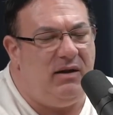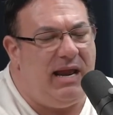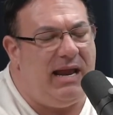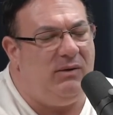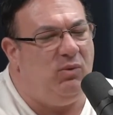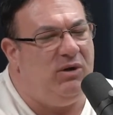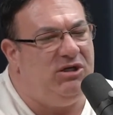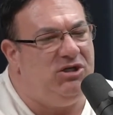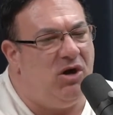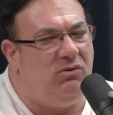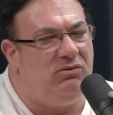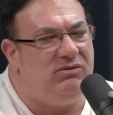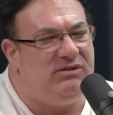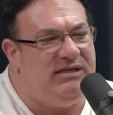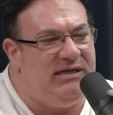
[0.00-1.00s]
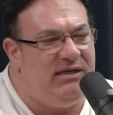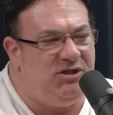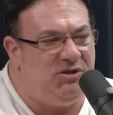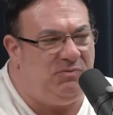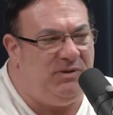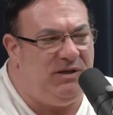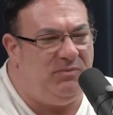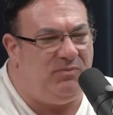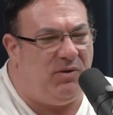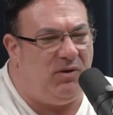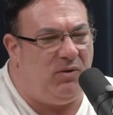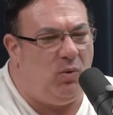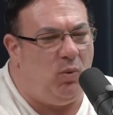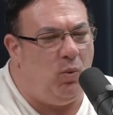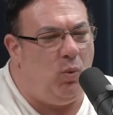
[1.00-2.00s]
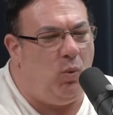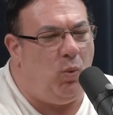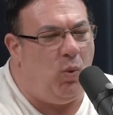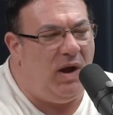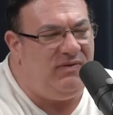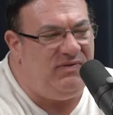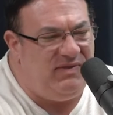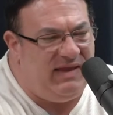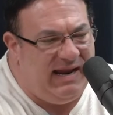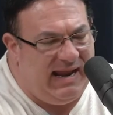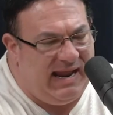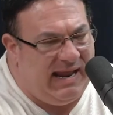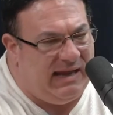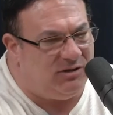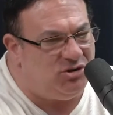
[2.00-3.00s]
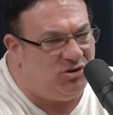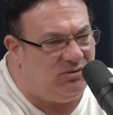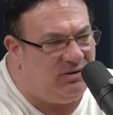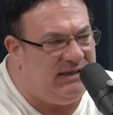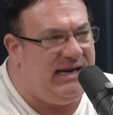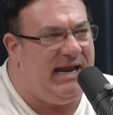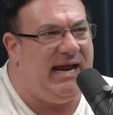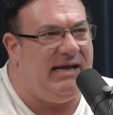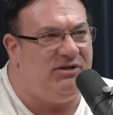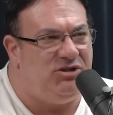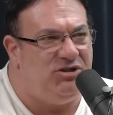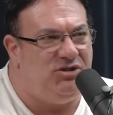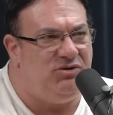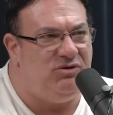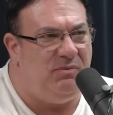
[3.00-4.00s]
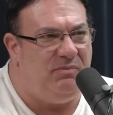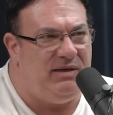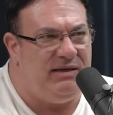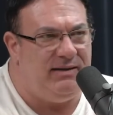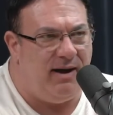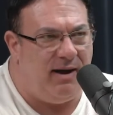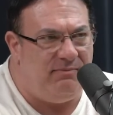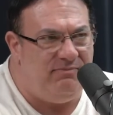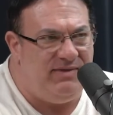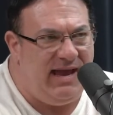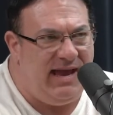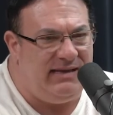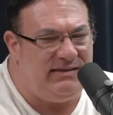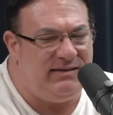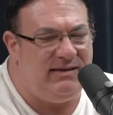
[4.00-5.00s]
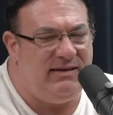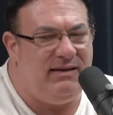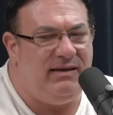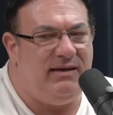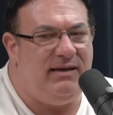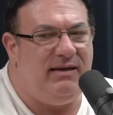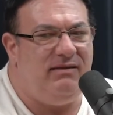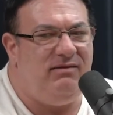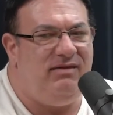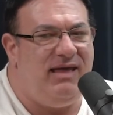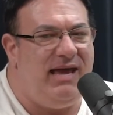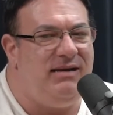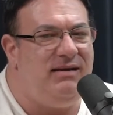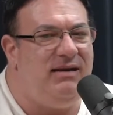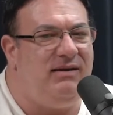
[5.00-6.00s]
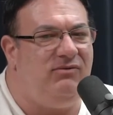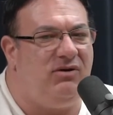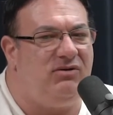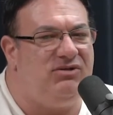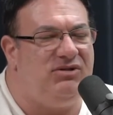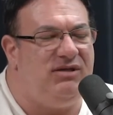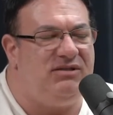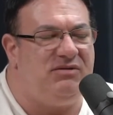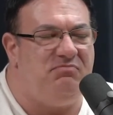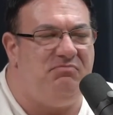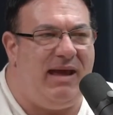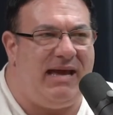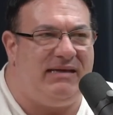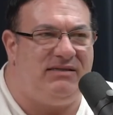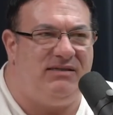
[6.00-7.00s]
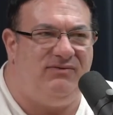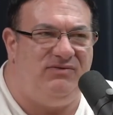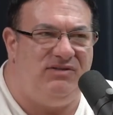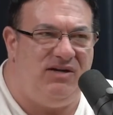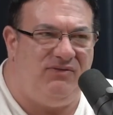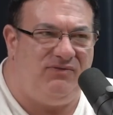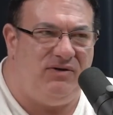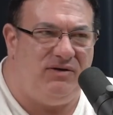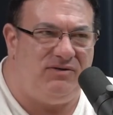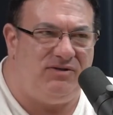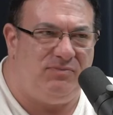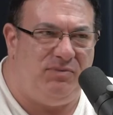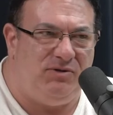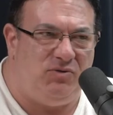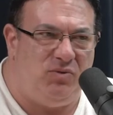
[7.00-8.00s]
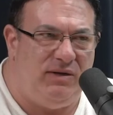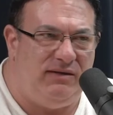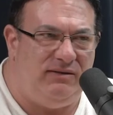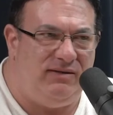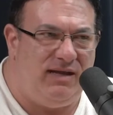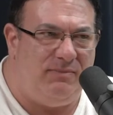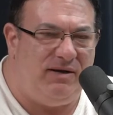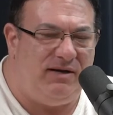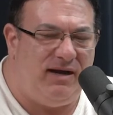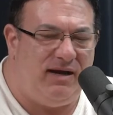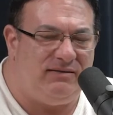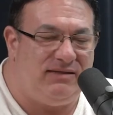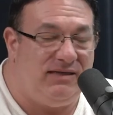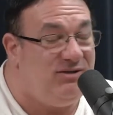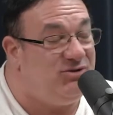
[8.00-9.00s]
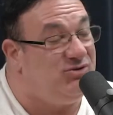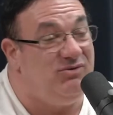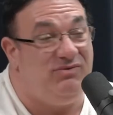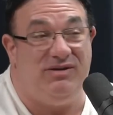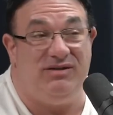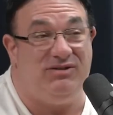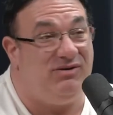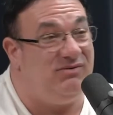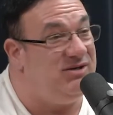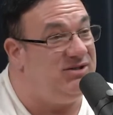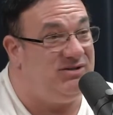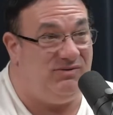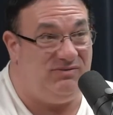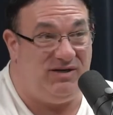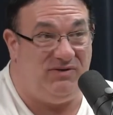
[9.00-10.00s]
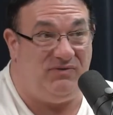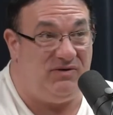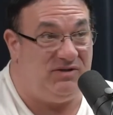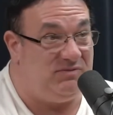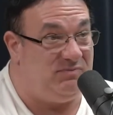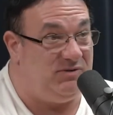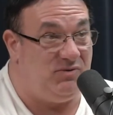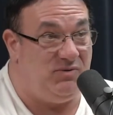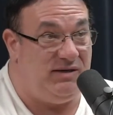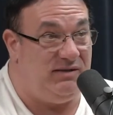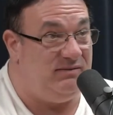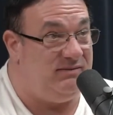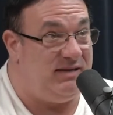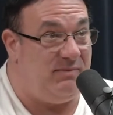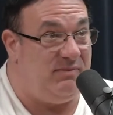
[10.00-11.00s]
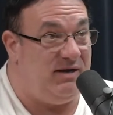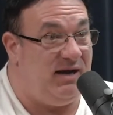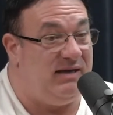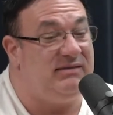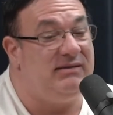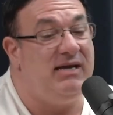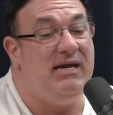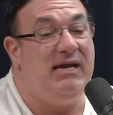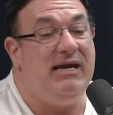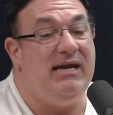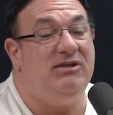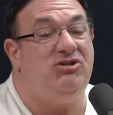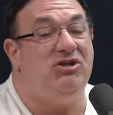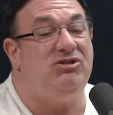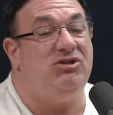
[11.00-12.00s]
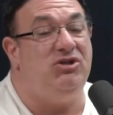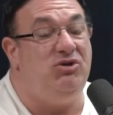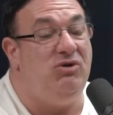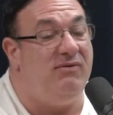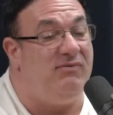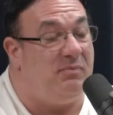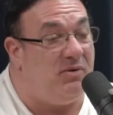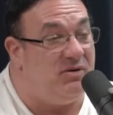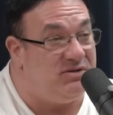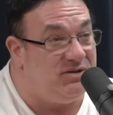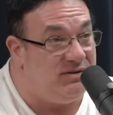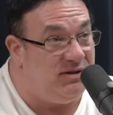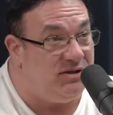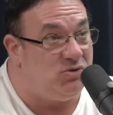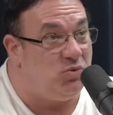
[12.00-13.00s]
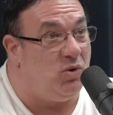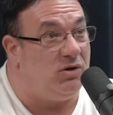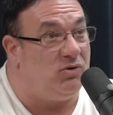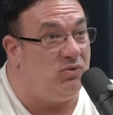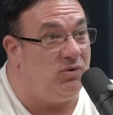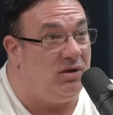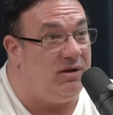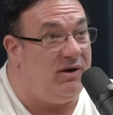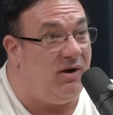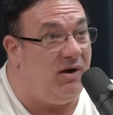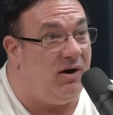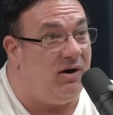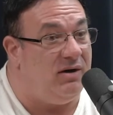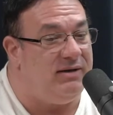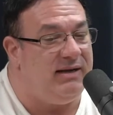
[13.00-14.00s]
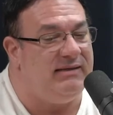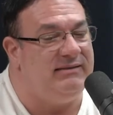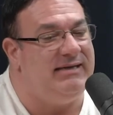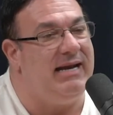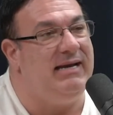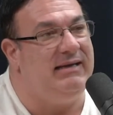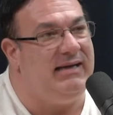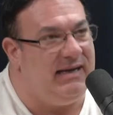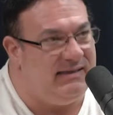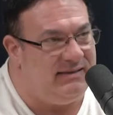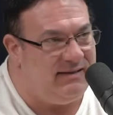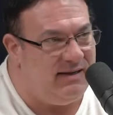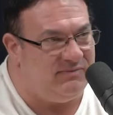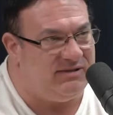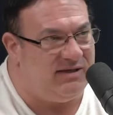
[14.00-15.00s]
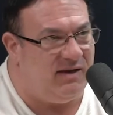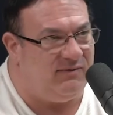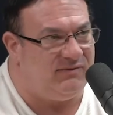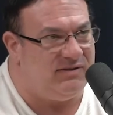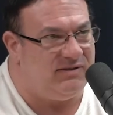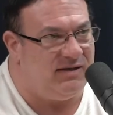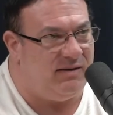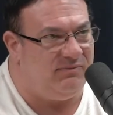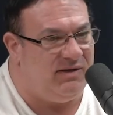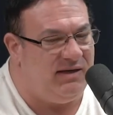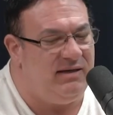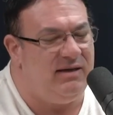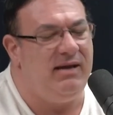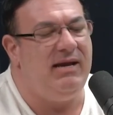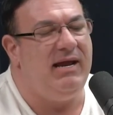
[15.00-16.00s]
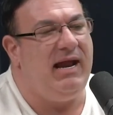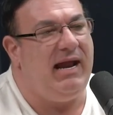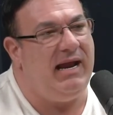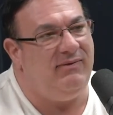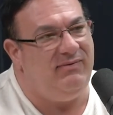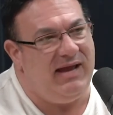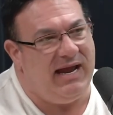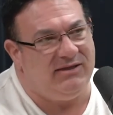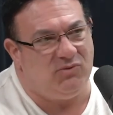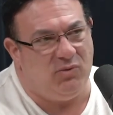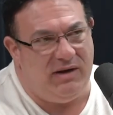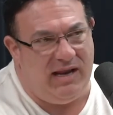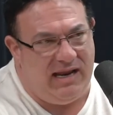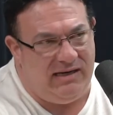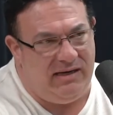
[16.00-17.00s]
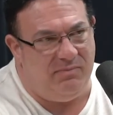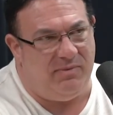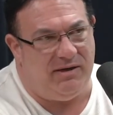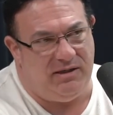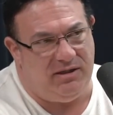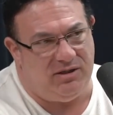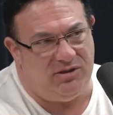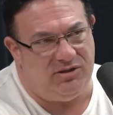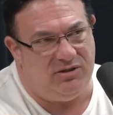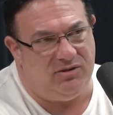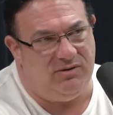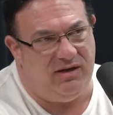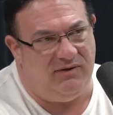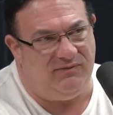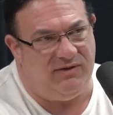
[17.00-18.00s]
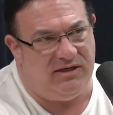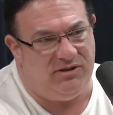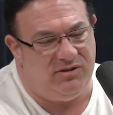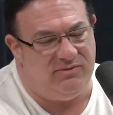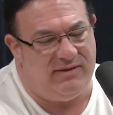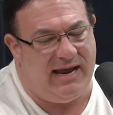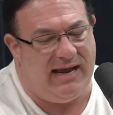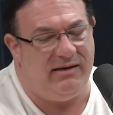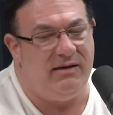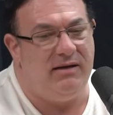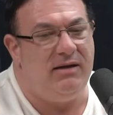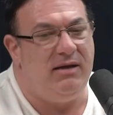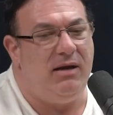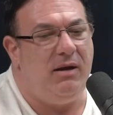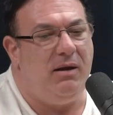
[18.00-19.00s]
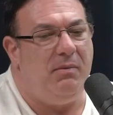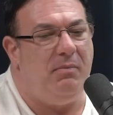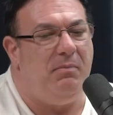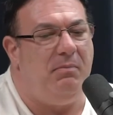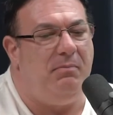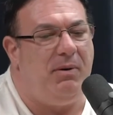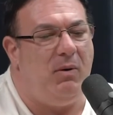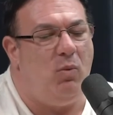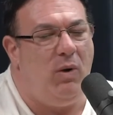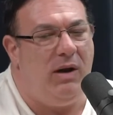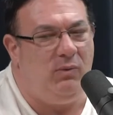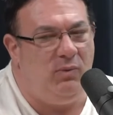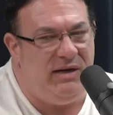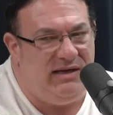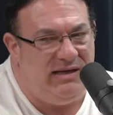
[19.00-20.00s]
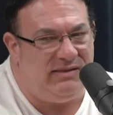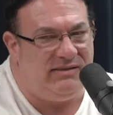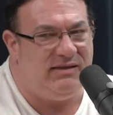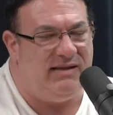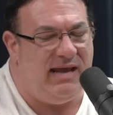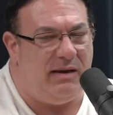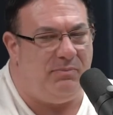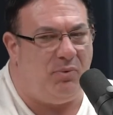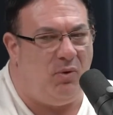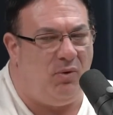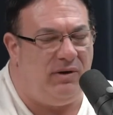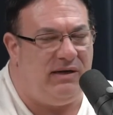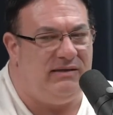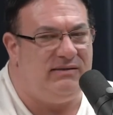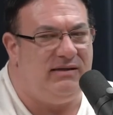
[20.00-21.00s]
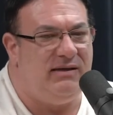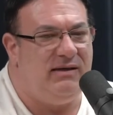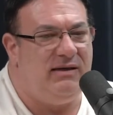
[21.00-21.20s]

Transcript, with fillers: and we don't teach people what they actually had to do to become that, then there's this massive difference between them and us. And the truth is, there is no difference between them and us. It's just that you have a person that's worked really hard and dedicated themselves to something. And that's what anybody can do if they do that. But when we get to that point,